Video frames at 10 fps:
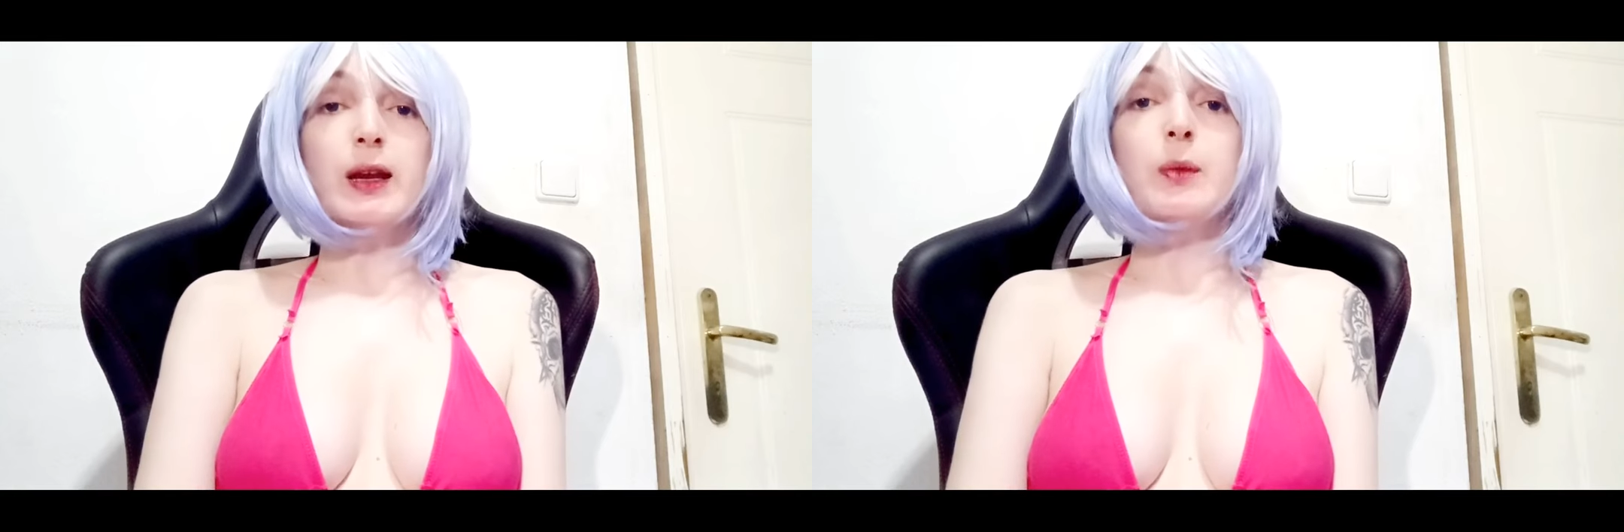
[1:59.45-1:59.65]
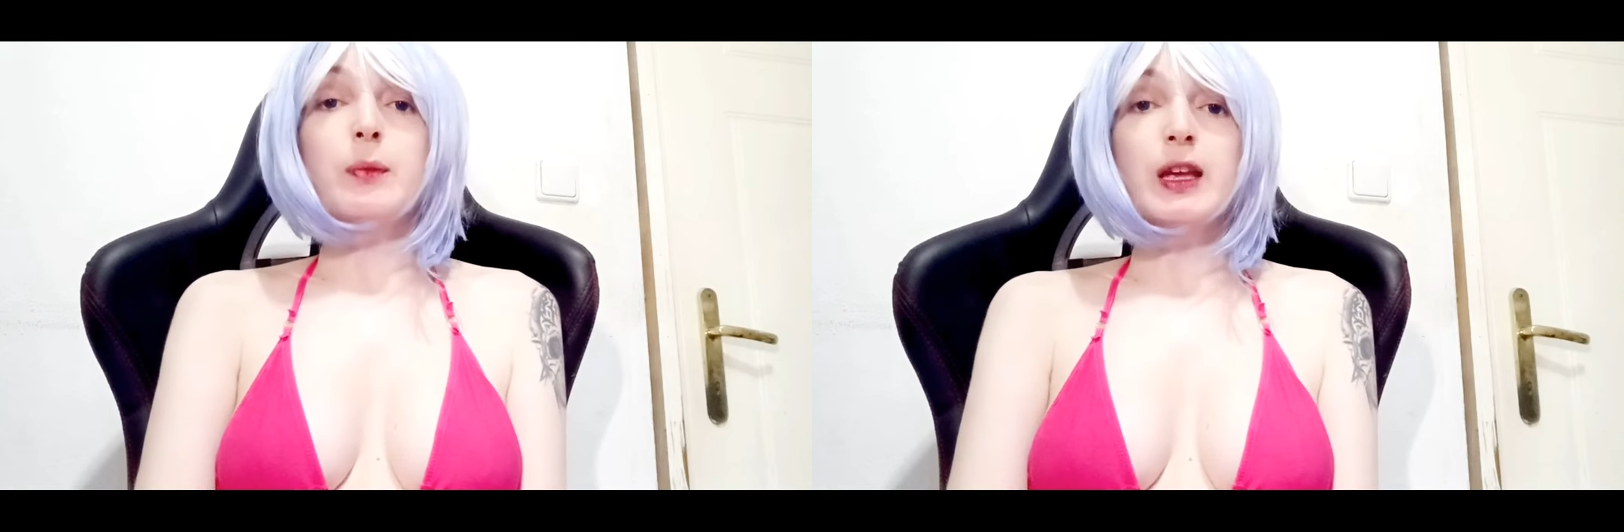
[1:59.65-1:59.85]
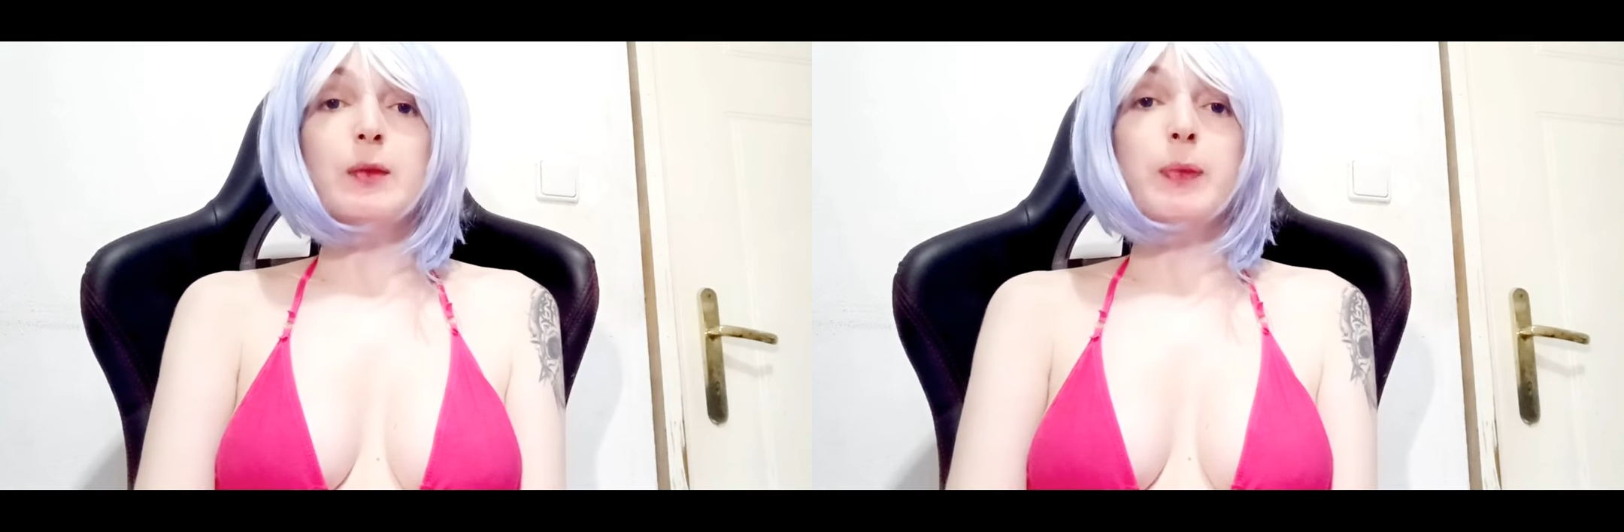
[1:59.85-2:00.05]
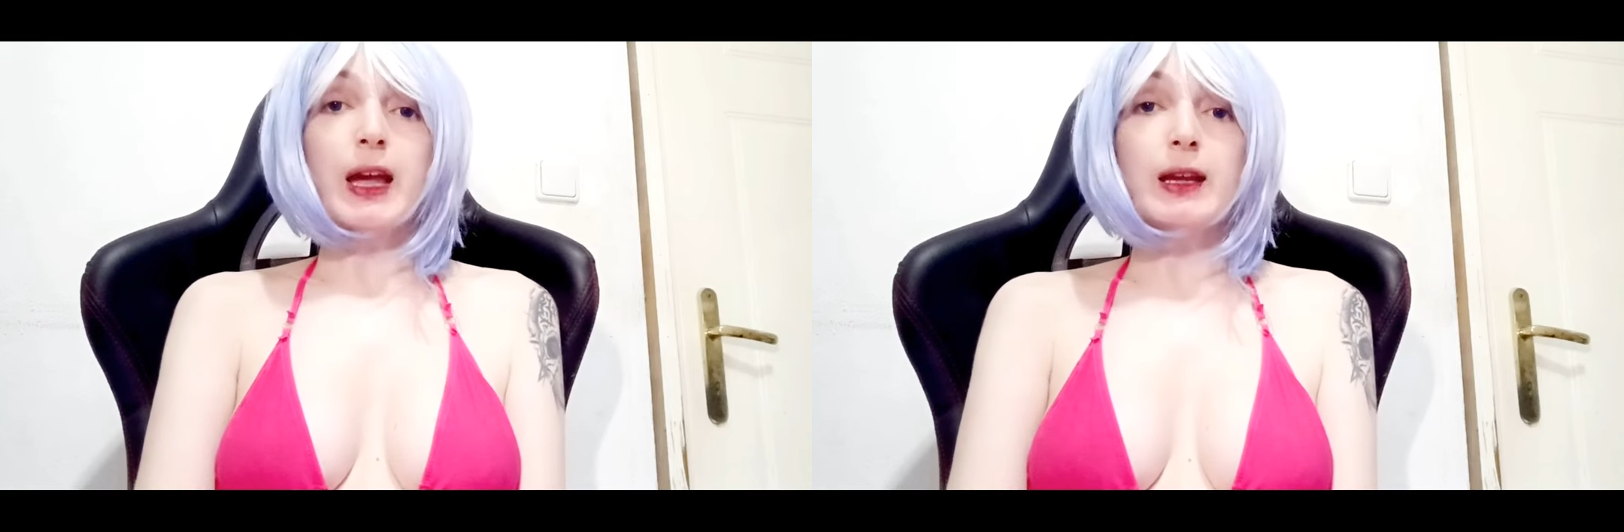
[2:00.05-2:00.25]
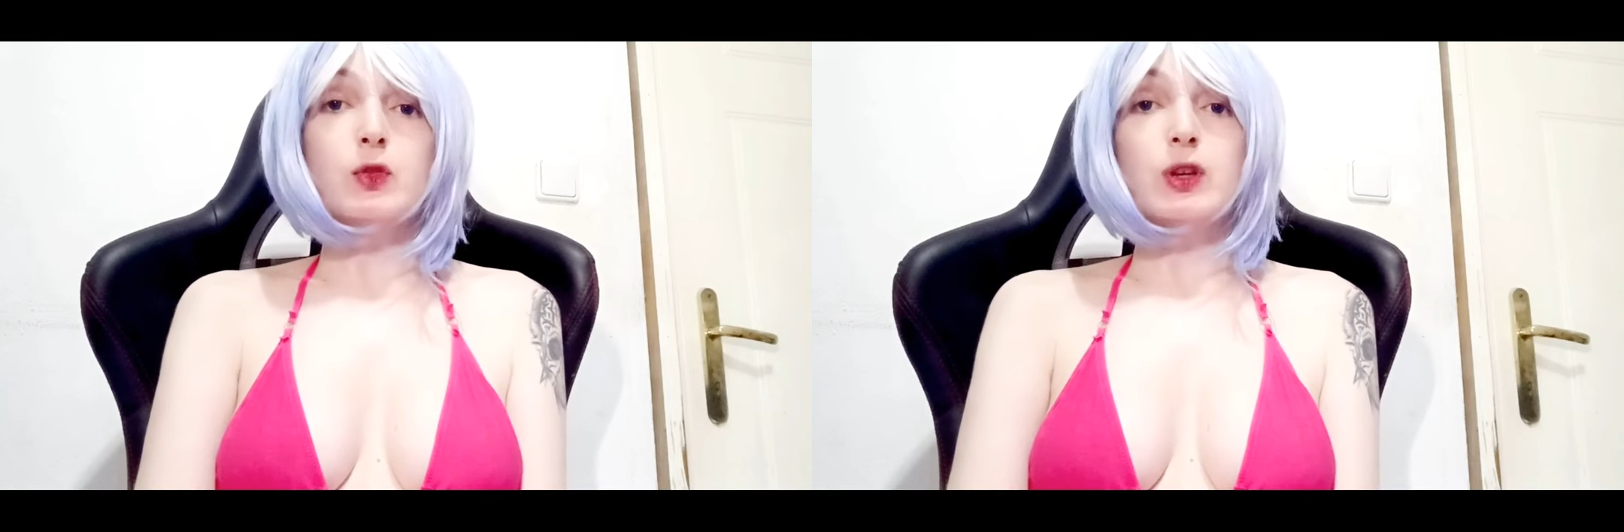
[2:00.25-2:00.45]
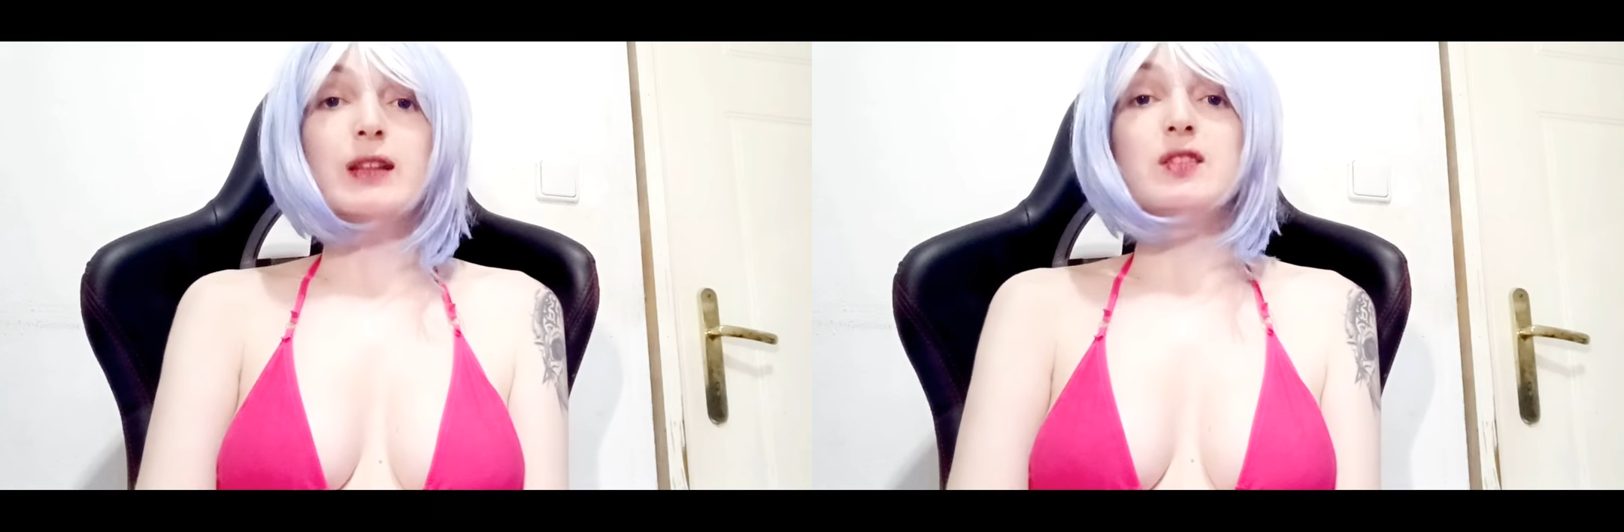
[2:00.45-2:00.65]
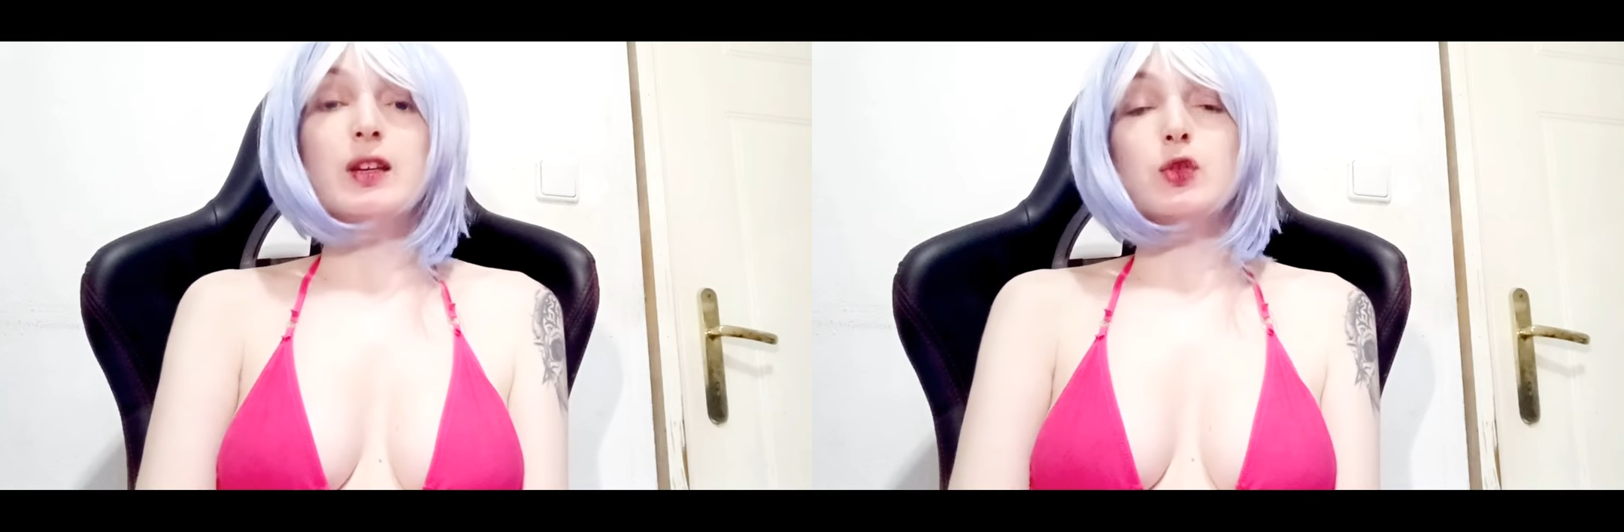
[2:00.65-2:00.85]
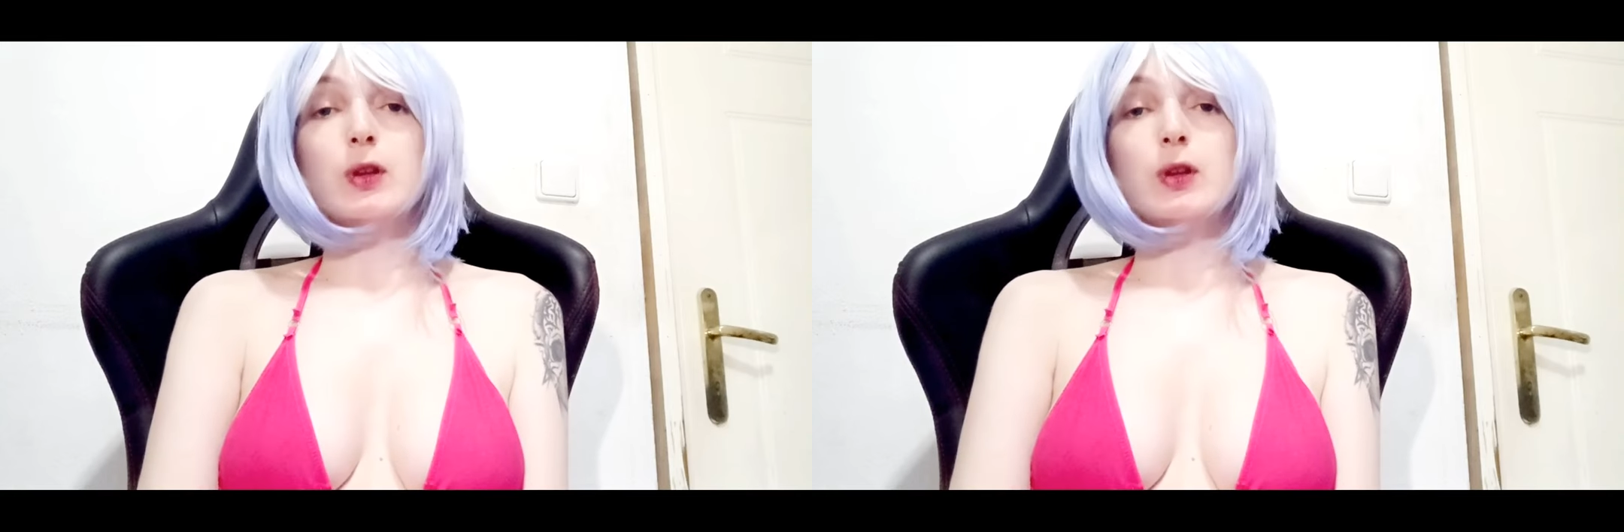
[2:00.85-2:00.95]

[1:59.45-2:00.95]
I'm being paid to get sexually